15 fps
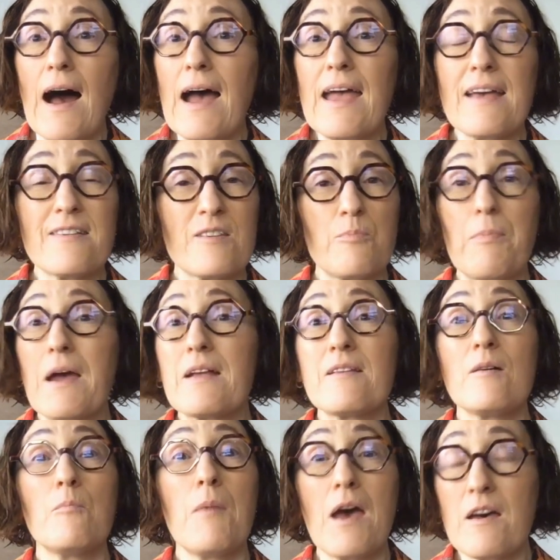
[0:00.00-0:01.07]
expect a
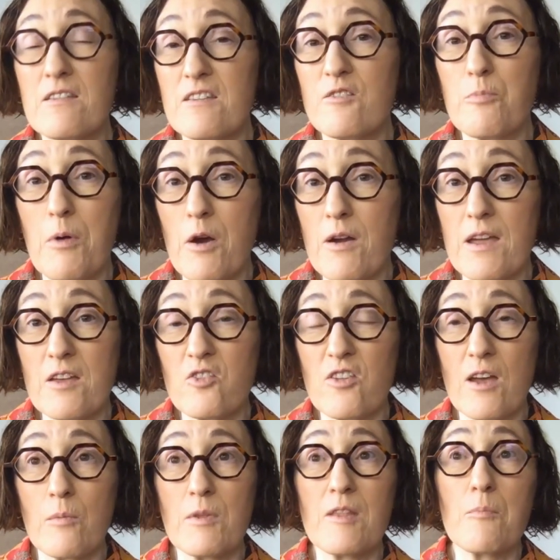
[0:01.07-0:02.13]
massive parking
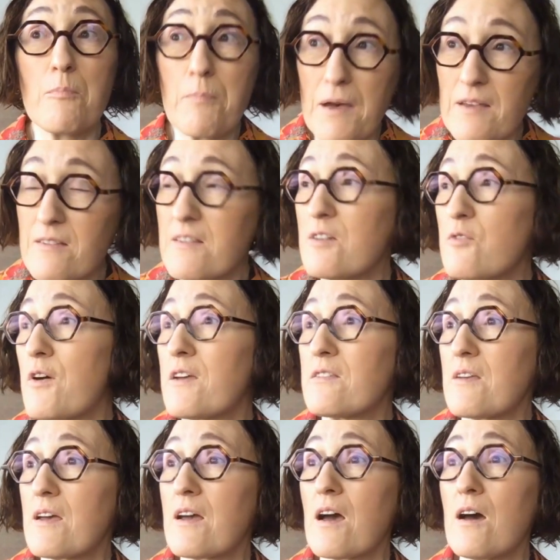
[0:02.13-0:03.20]
jam. And the best advice
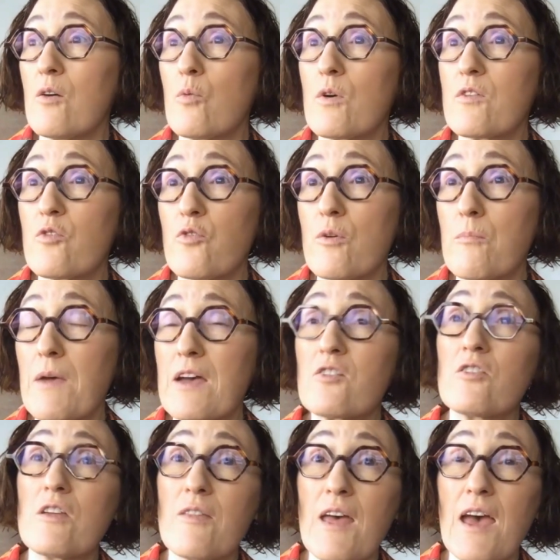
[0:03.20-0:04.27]
I got was from
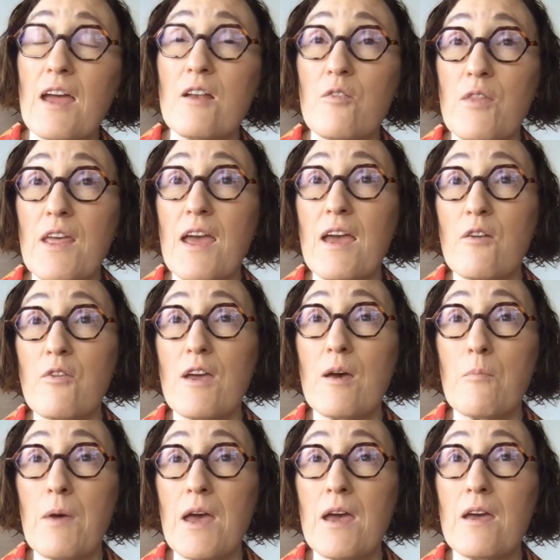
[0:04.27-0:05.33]
actually the head of the
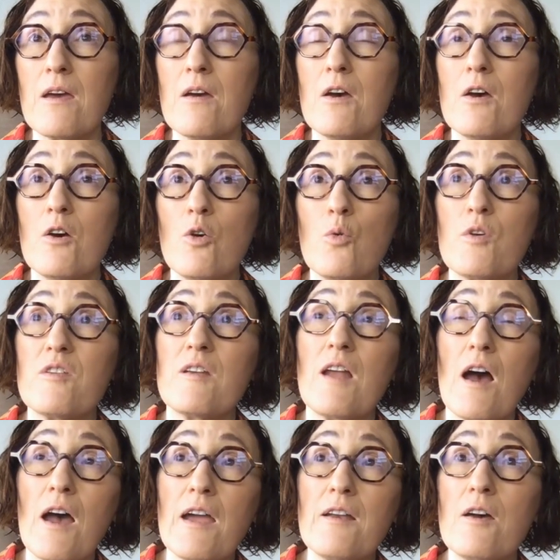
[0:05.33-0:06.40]
AVMA, who was in
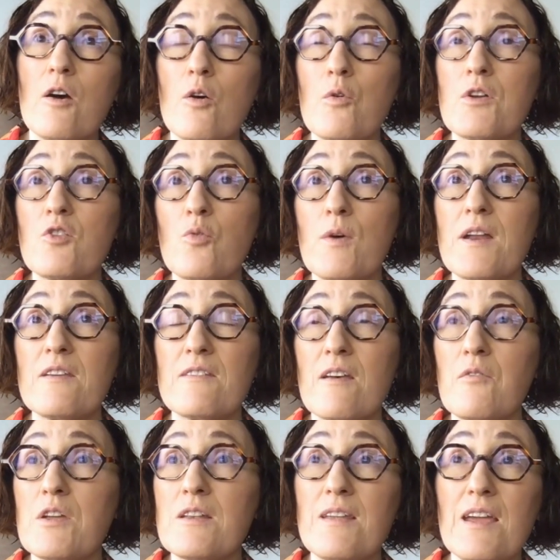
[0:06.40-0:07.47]
Idaho in
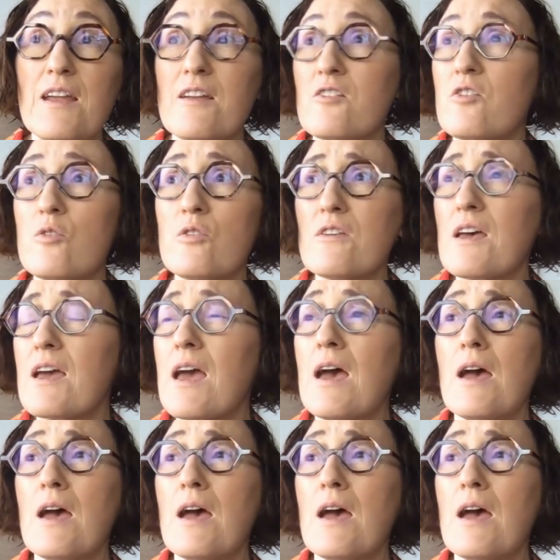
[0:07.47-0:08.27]
2017. And she was like,